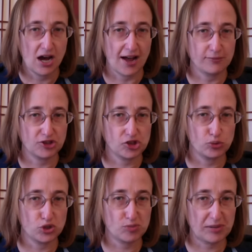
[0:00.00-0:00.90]
I was to
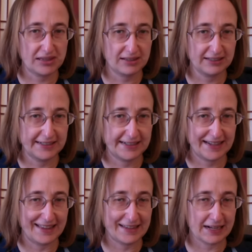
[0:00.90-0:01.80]
spin the linen
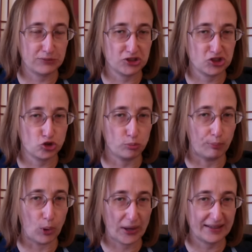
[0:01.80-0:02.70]
and then I was to
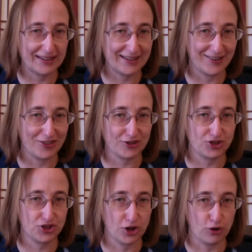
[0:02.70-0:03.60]
boil it on the
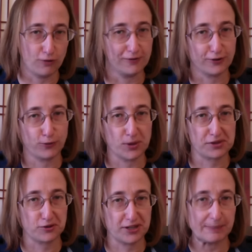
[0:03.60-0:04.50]
stove for
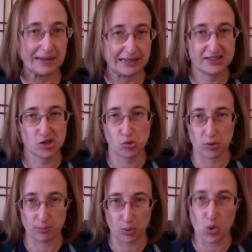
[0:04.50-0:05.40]
30 minutes or
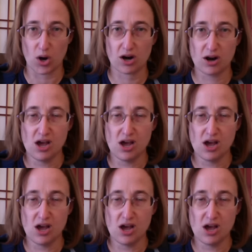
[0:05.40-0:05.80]
more.